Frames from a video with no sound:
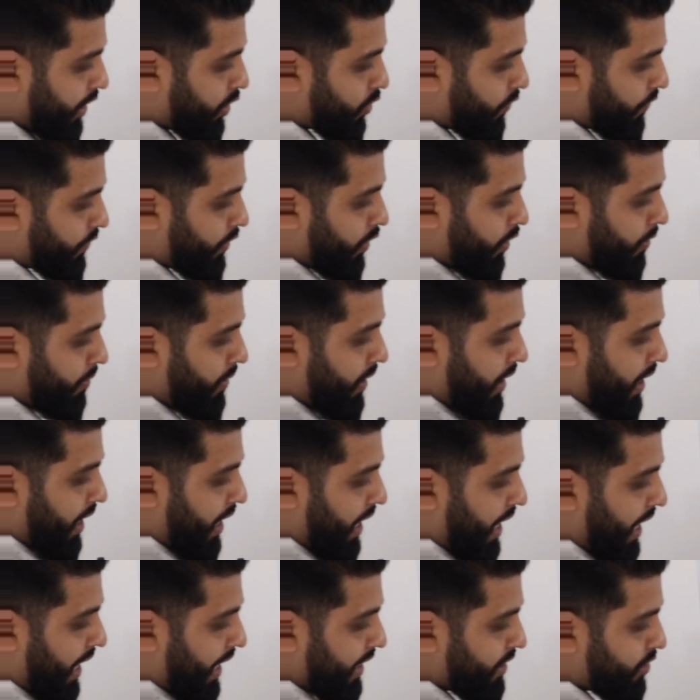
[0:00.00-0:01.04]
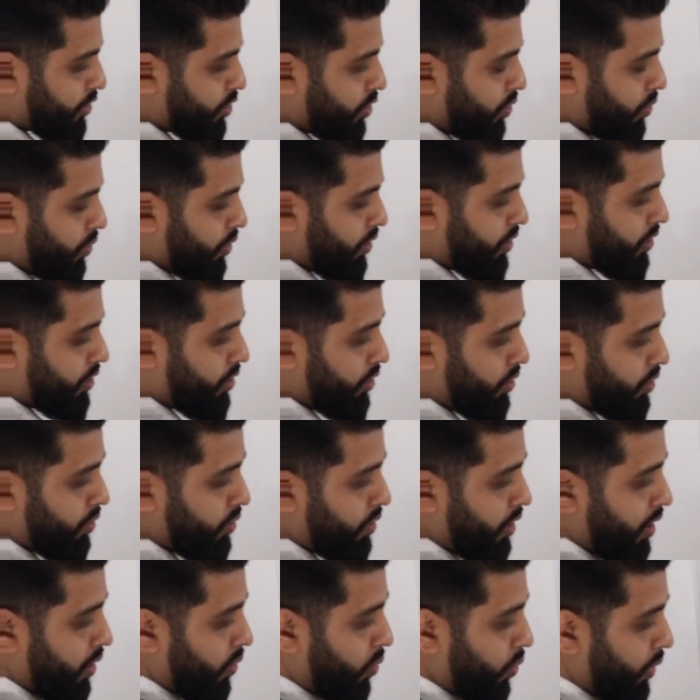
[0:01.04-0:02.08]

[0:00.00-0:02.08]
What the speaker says: each of them as you would do